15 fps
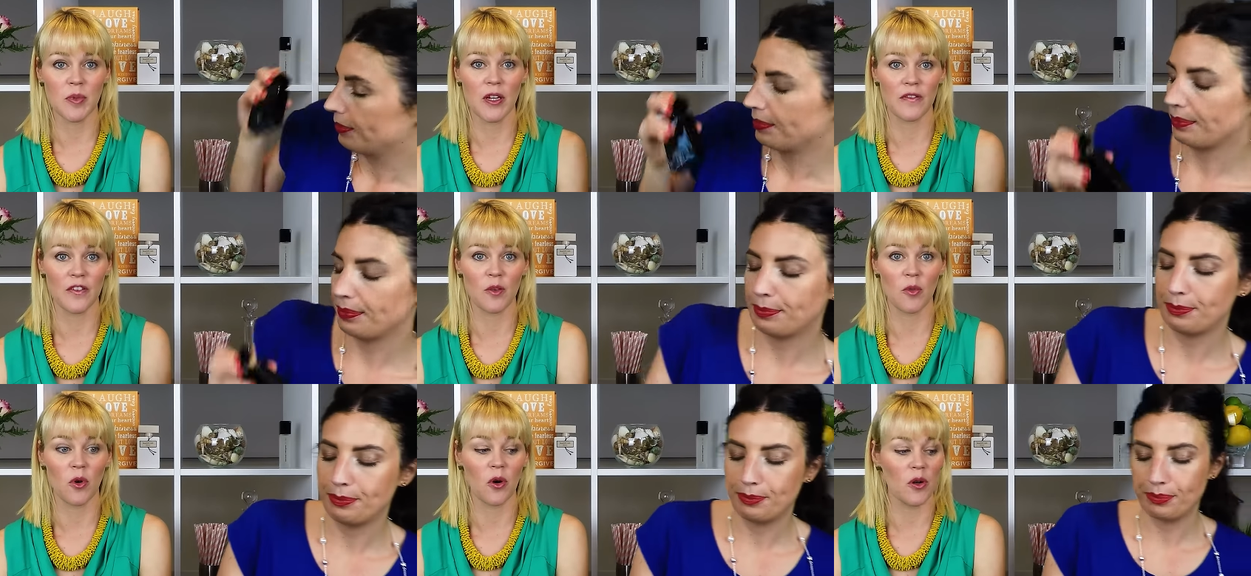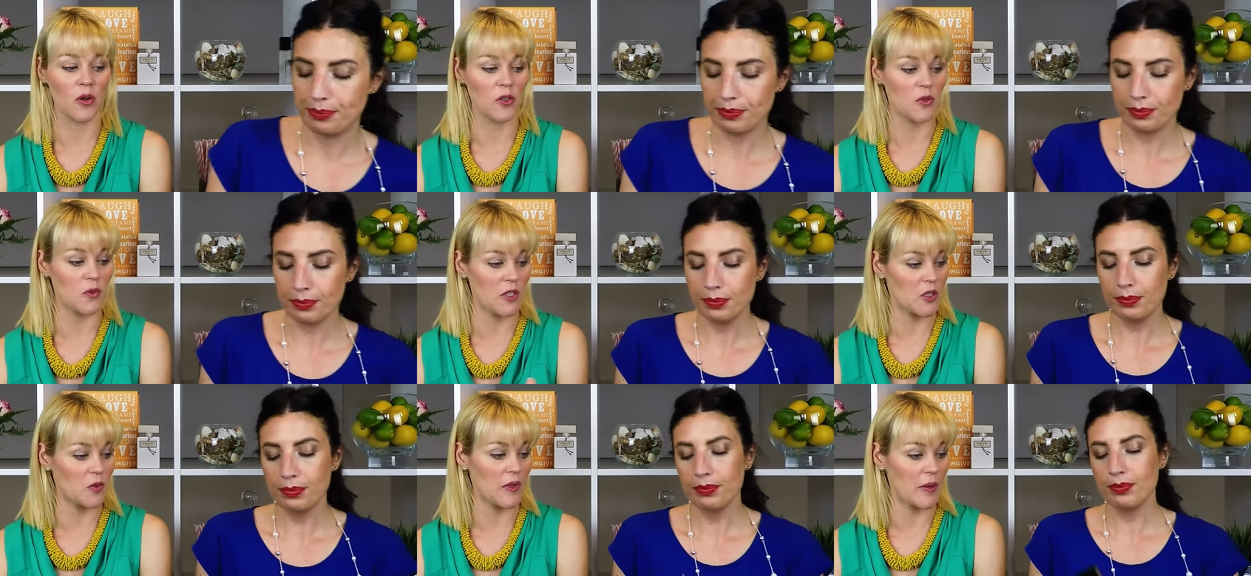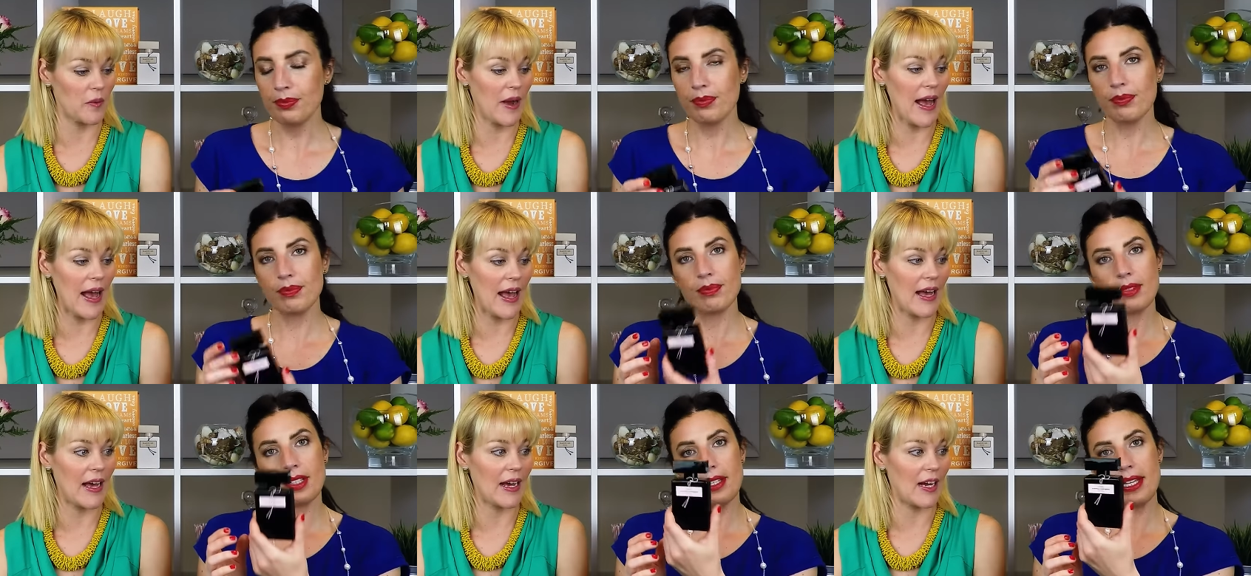Speaker 1: perfume oils, which we
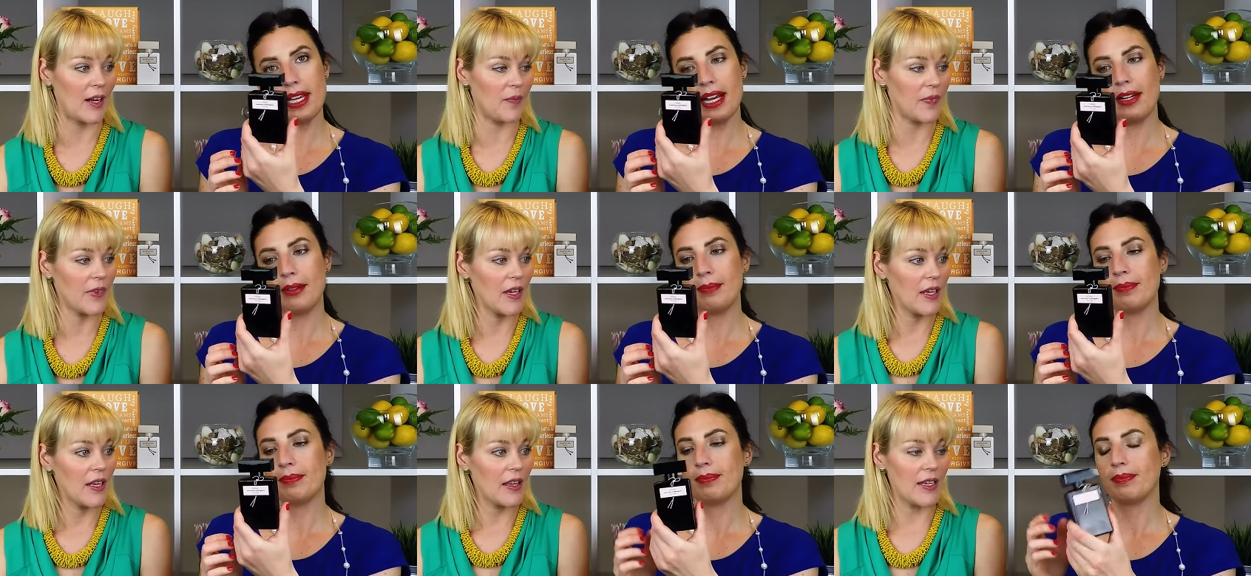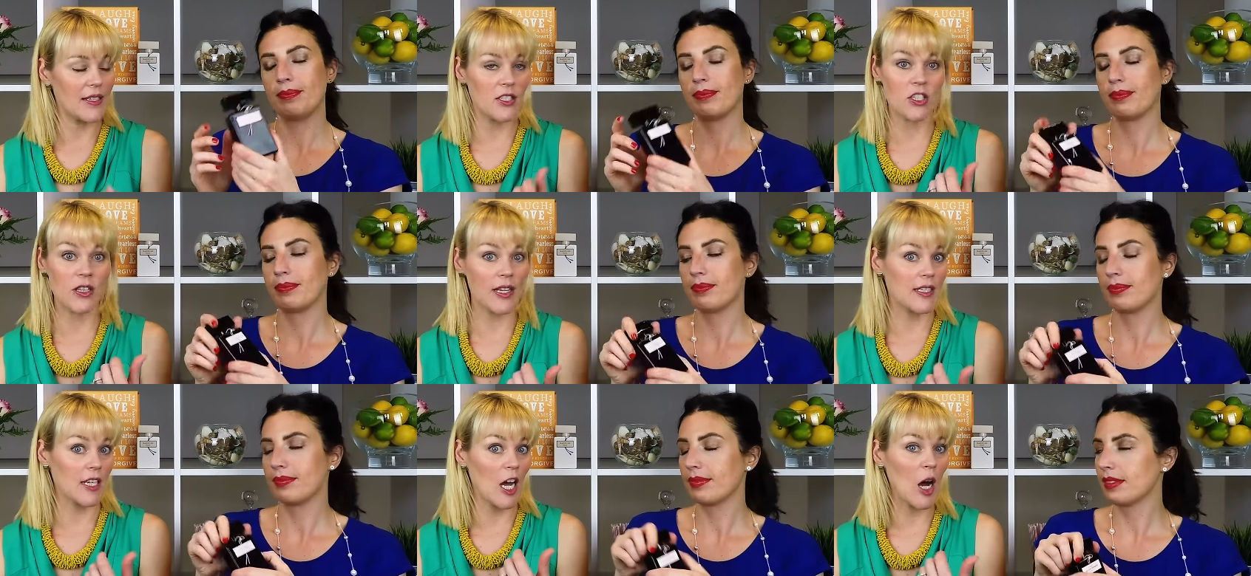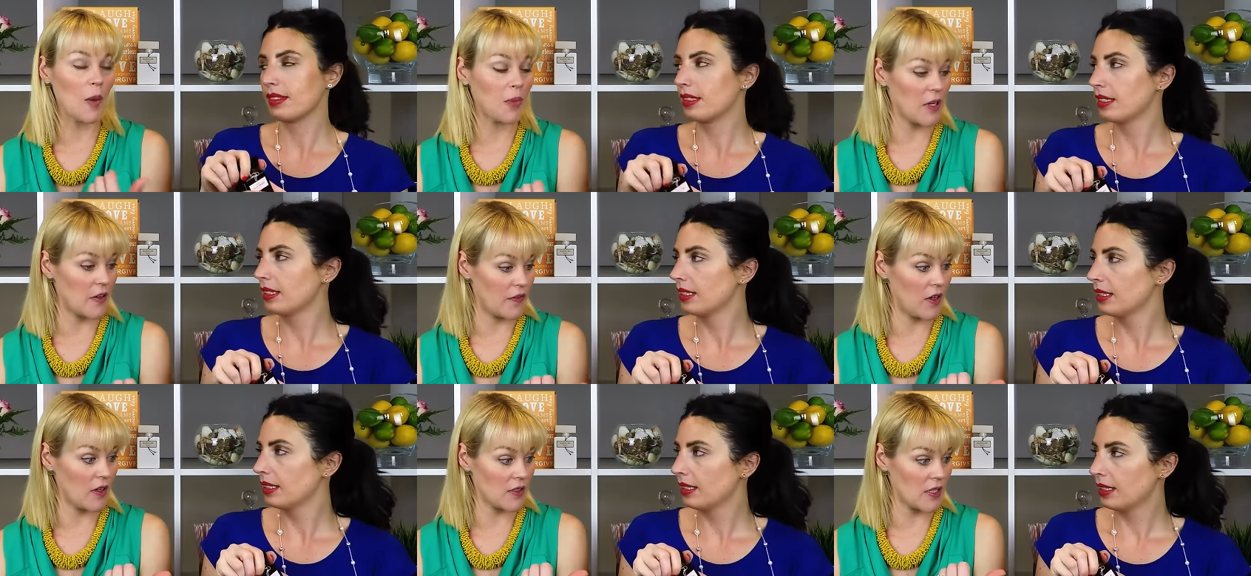wear. Um, yeah. There's there's a couple of
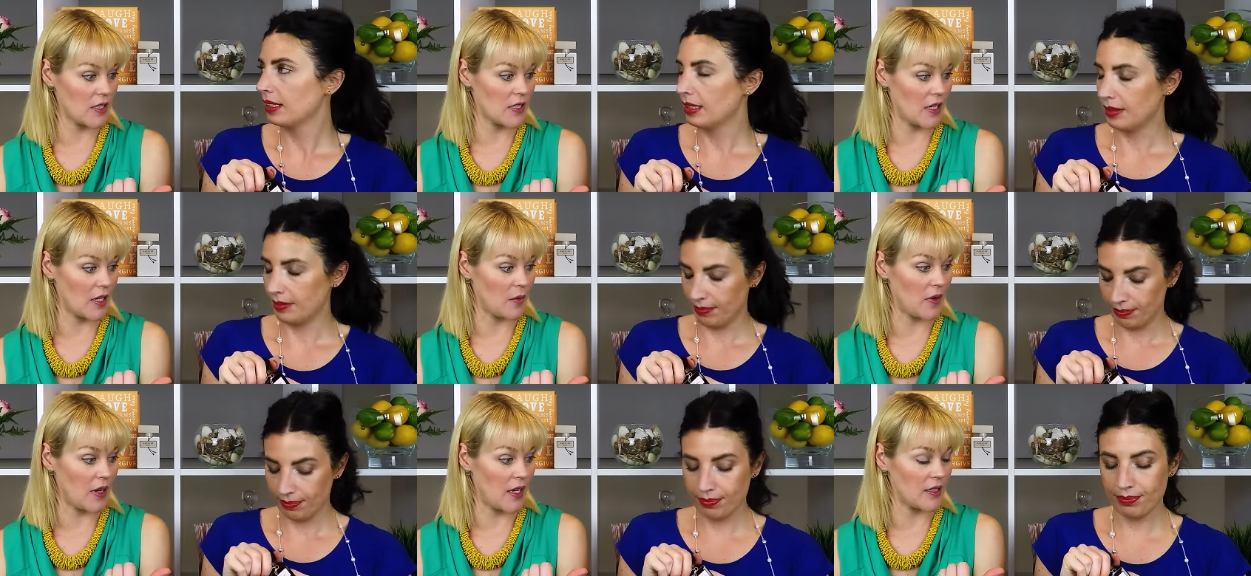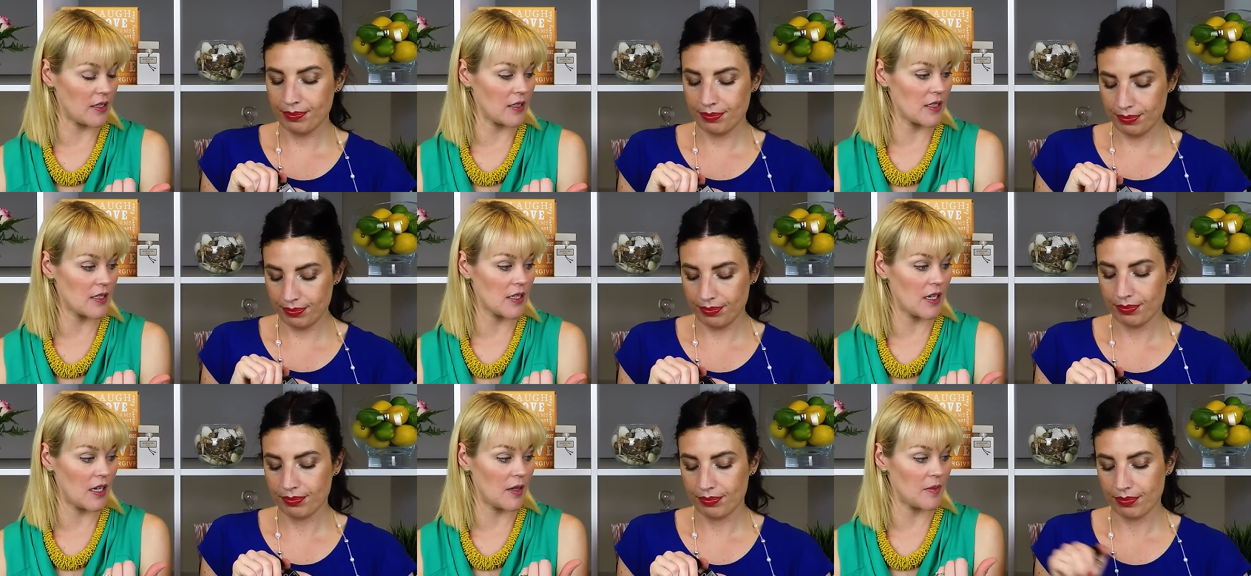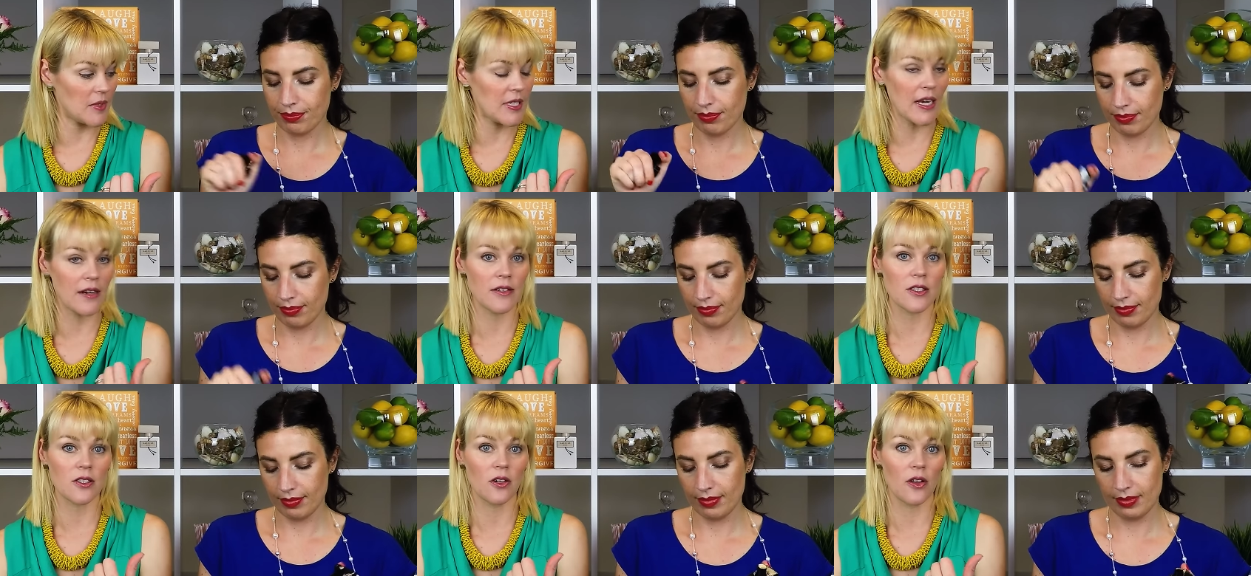Narciso ones. Mm. Um,
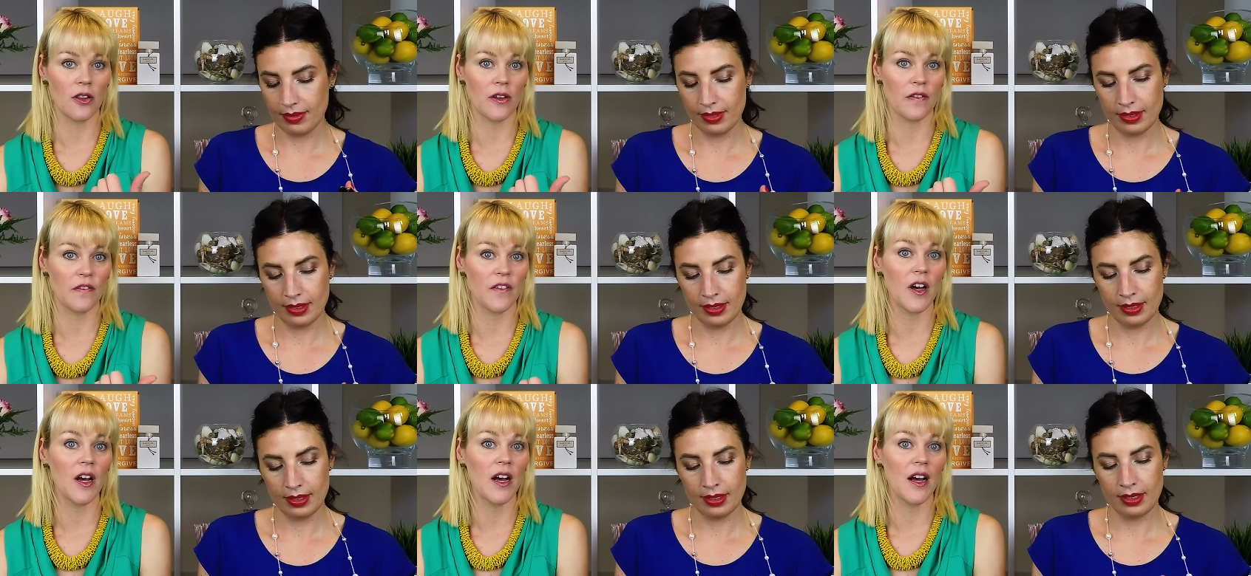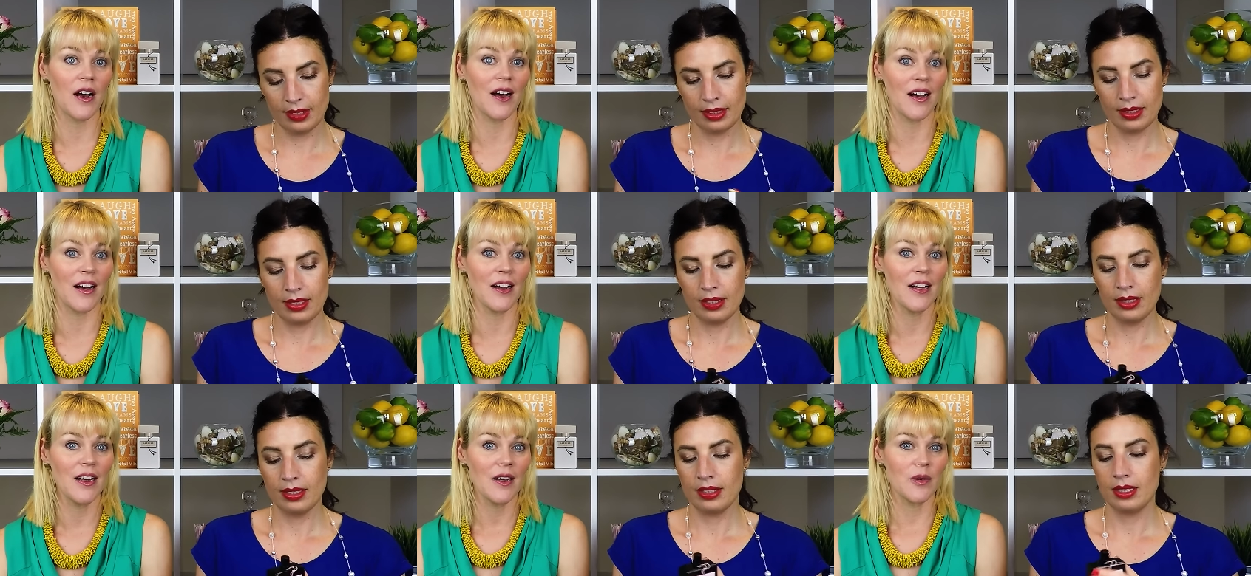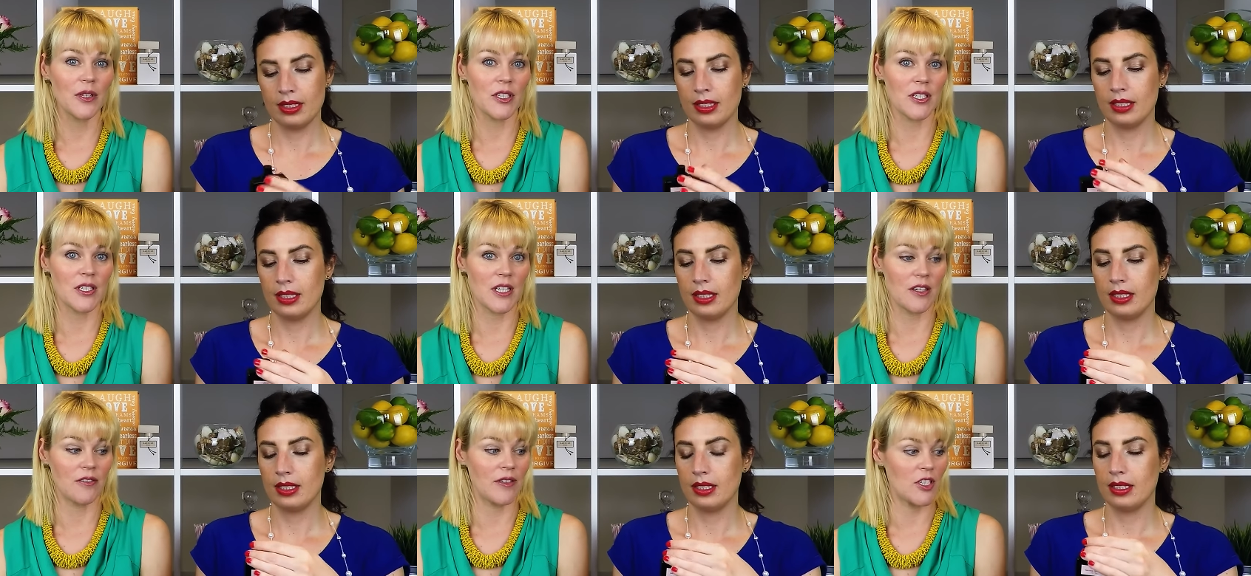Sarah's got the for her, which is
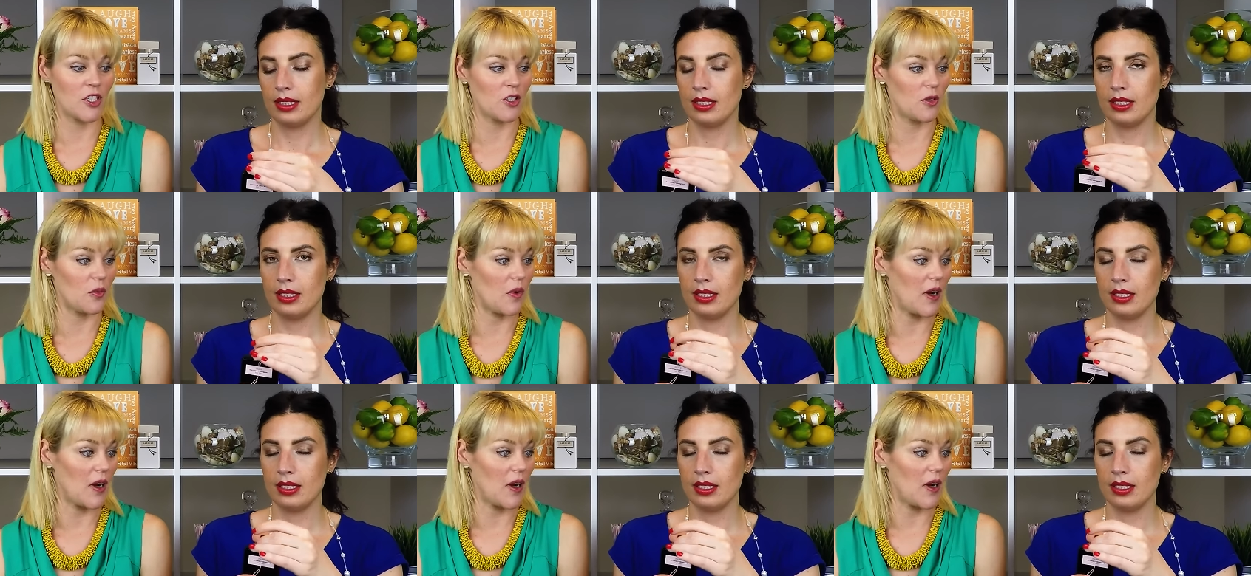the original